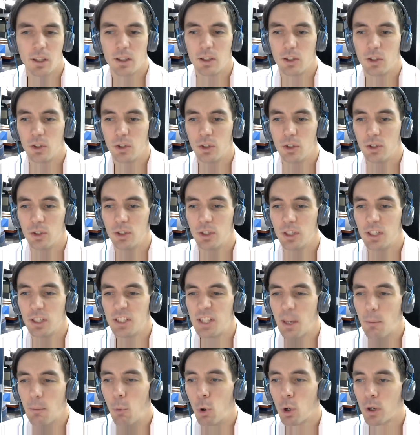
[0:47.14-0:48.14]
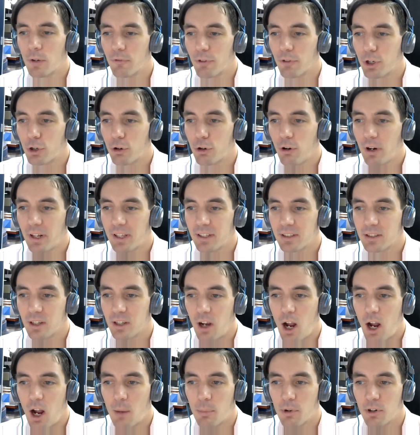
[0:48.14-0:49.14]
uh, is it more of a credit
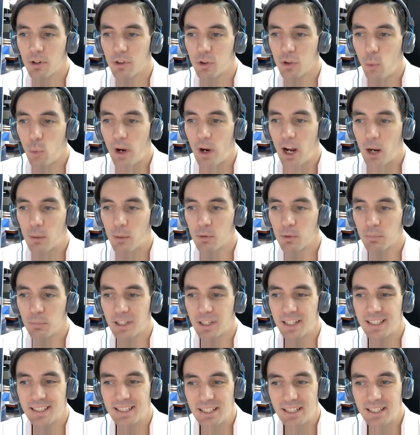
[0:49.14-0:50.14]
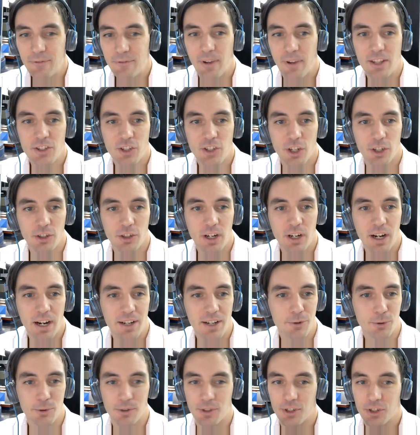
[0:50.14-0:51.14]
to Auburn, the way Auburn played defense on you
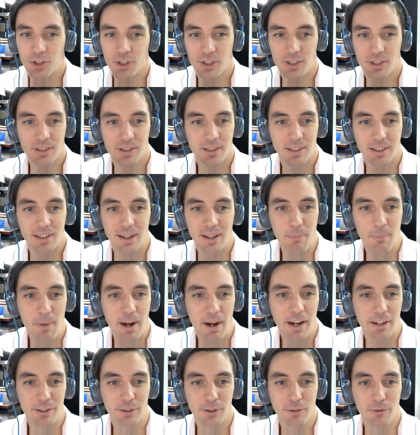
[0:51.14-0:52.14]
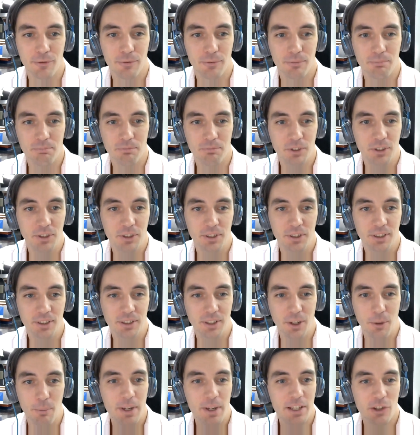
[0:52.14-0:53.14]
guys, or is it just a matter of,
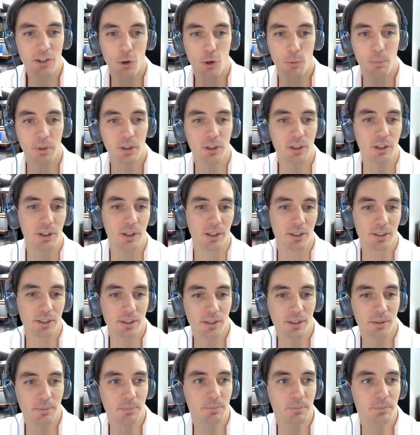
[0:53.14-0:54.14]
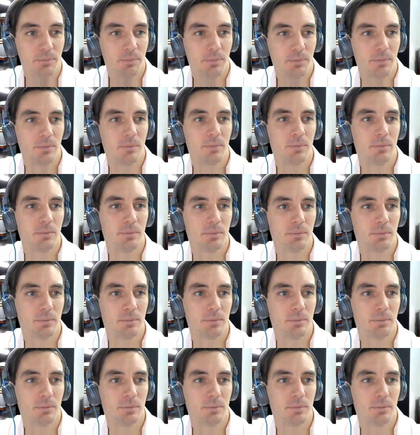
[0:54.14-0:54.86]
you know, missing open looks? Yeah, I